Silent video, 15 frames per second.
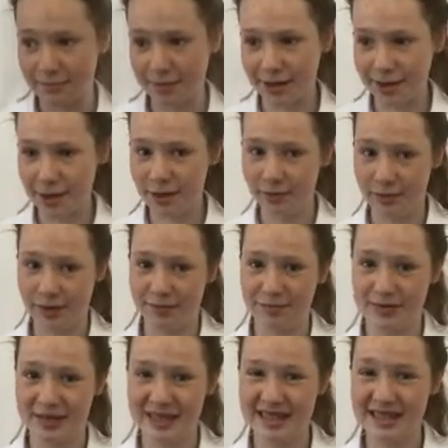done my
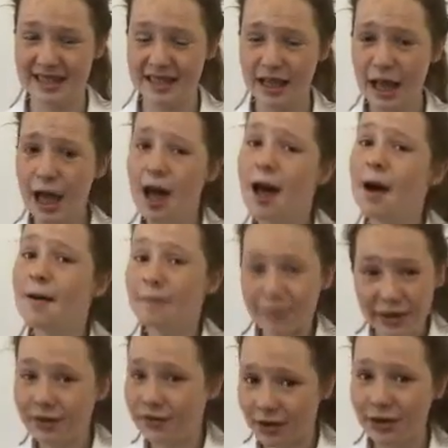homework, miss,
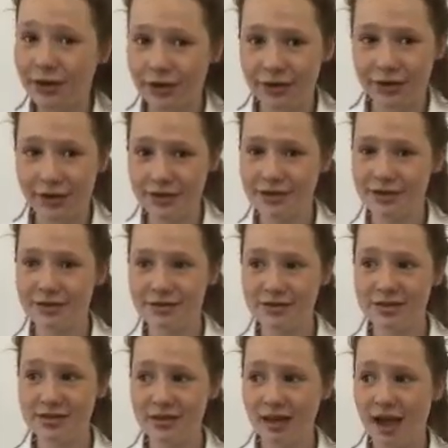but I've got a good
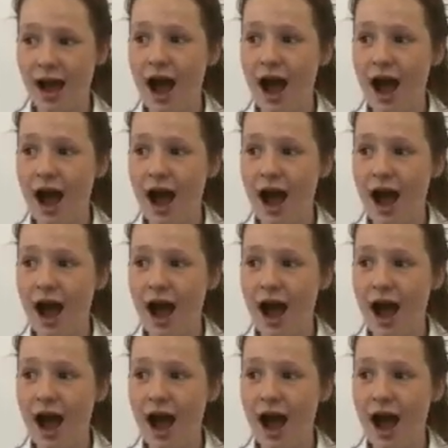excuse.